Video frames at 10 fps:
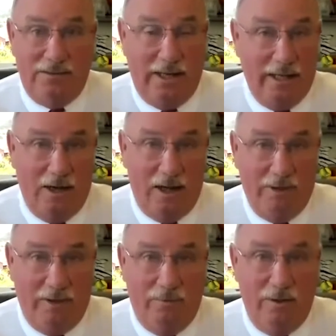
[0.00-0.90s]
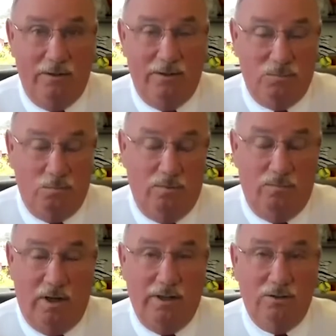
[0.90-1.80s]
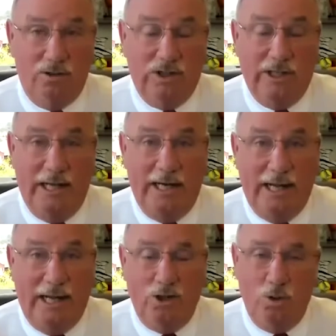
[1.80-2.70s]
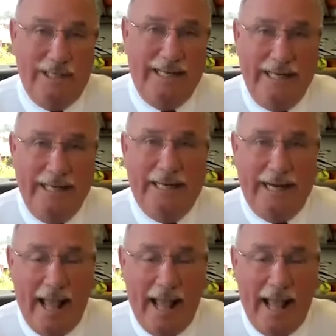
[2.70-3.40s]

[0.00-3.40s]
An economic realist will understand that you can't